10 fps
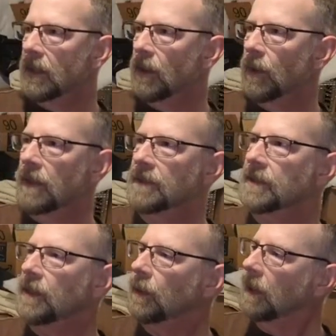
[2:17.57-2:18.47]
The grills
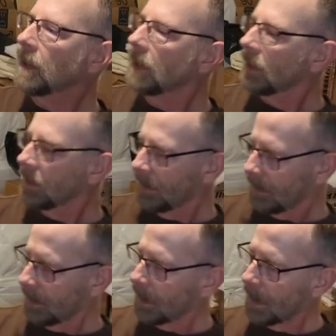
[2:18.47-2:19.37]
too
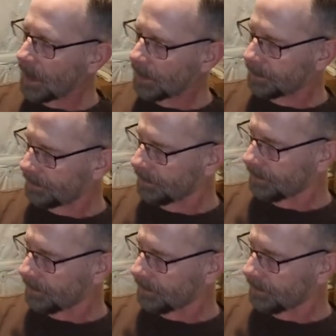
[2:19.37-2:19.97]
are,